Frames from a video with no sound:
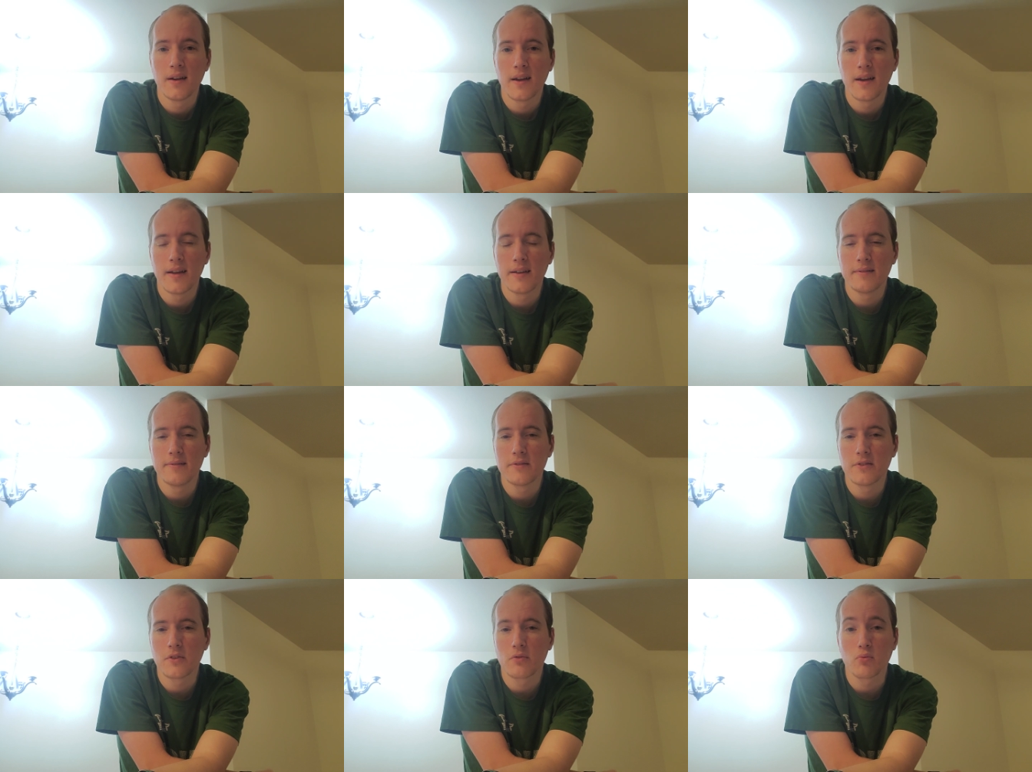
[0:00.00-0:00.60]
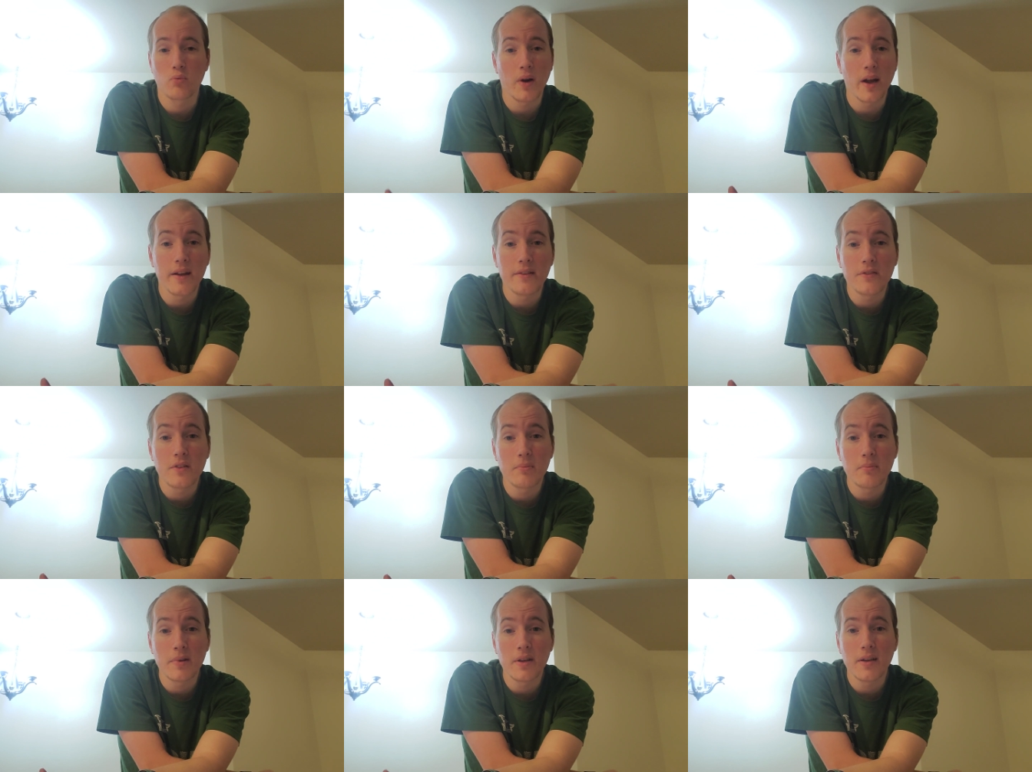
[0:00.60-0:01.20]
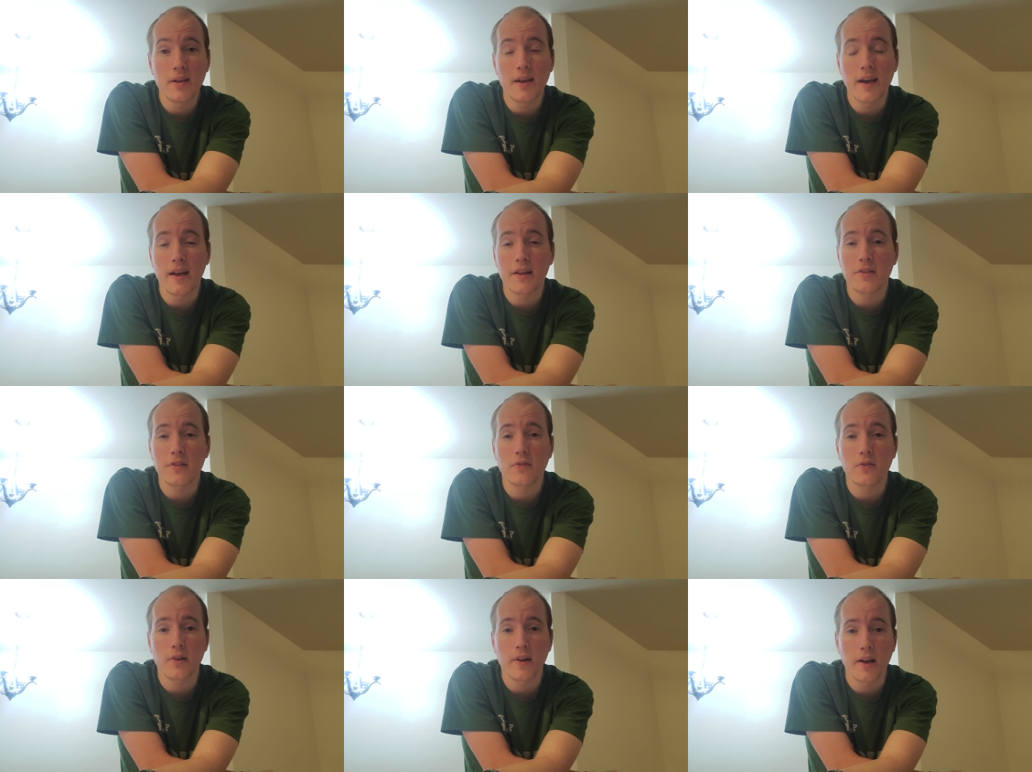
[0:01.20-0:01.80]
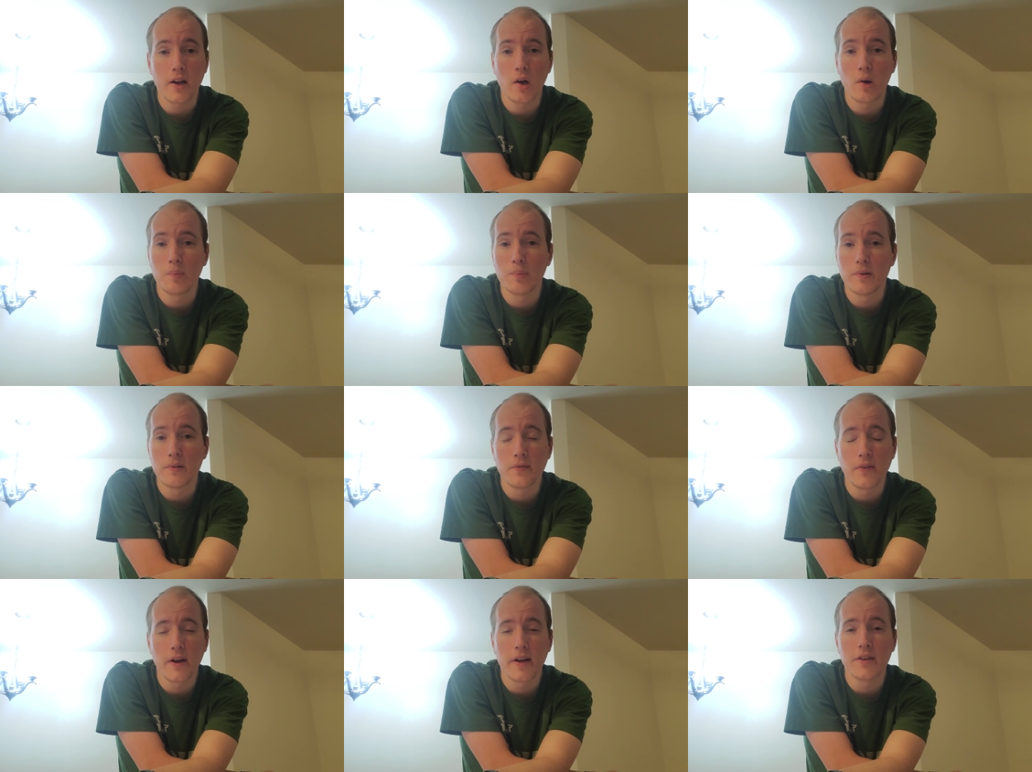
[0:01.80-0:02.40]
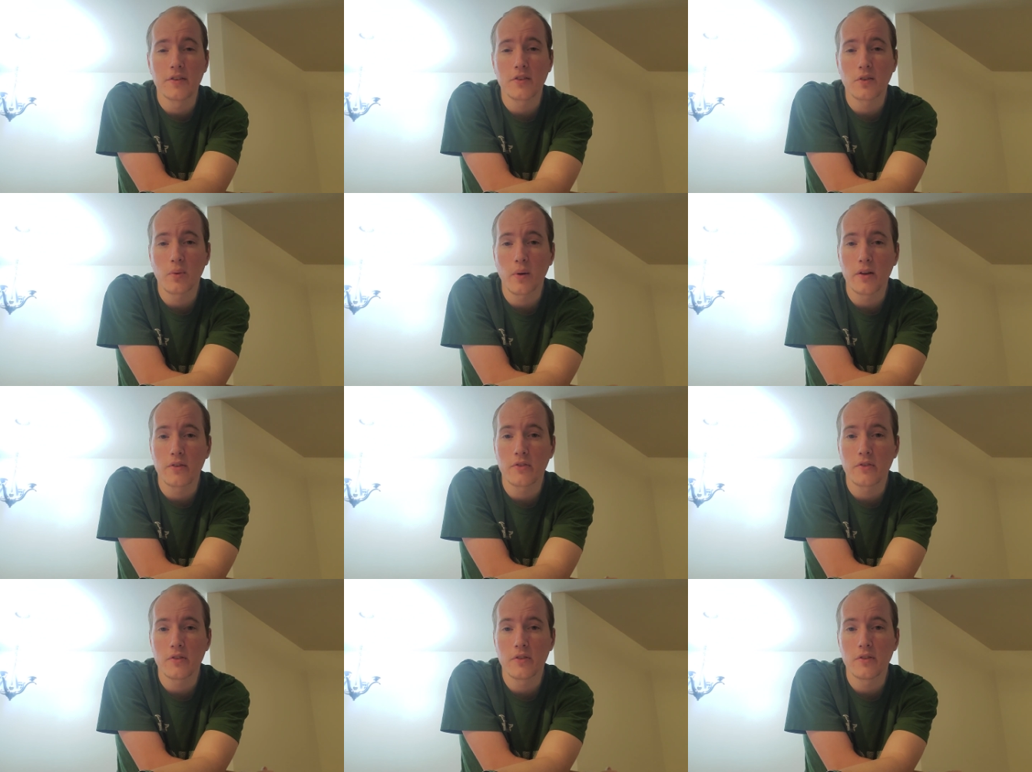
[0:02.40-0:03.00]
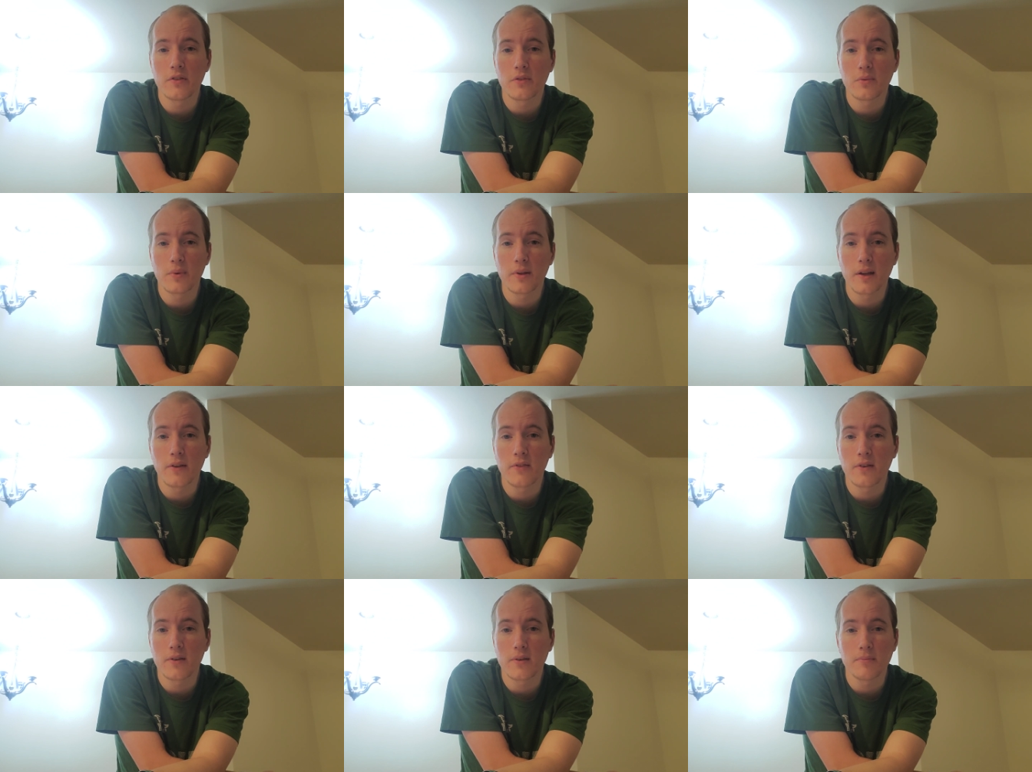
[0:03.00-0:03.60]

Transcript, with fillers: and just rant to me, ask for help, advice, questions, whatever.